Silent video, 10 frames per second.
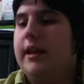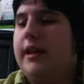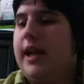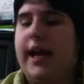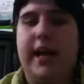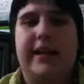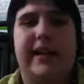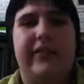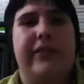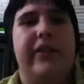it had,
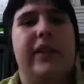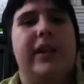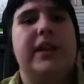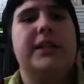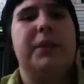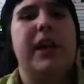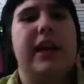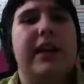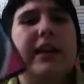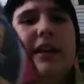um, it's pretty
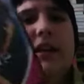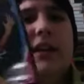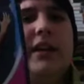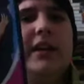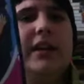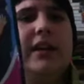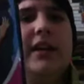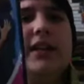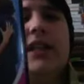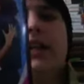good. It